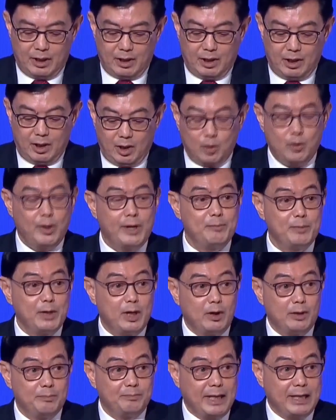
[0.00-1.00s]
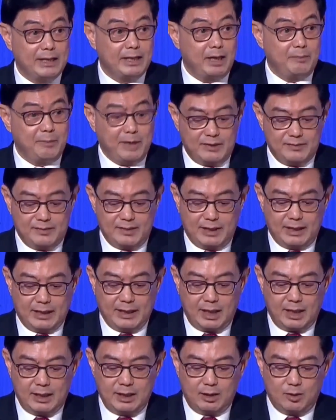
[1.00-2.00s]
Going beyond pandemics,
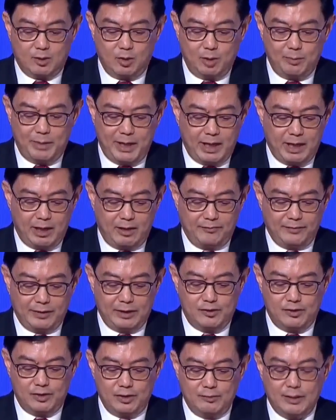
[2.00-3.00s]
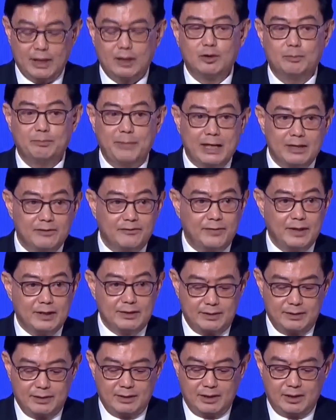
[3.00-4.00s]
another global health issue that could
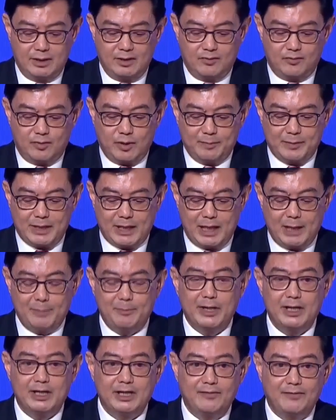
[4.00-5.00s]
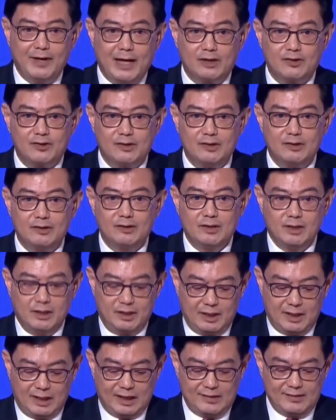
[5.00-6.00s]
benefit from collaborative action
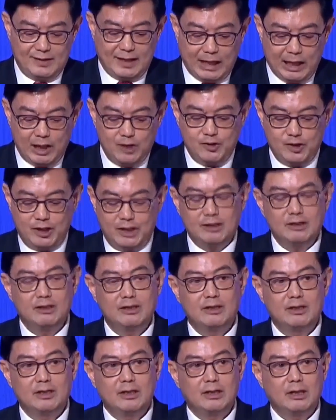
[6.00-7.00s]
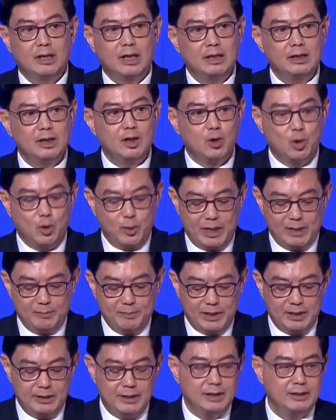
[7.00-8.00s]
is aging and the growing
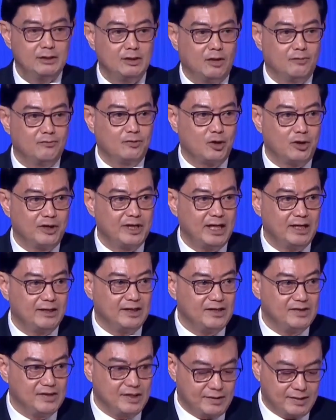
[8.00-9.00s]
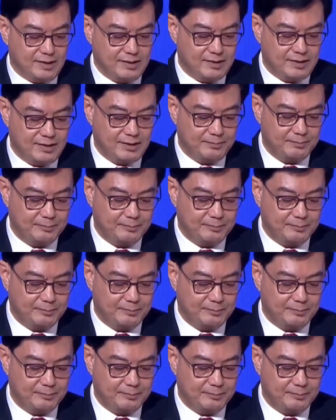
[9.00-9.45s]
burden of chronic diseases.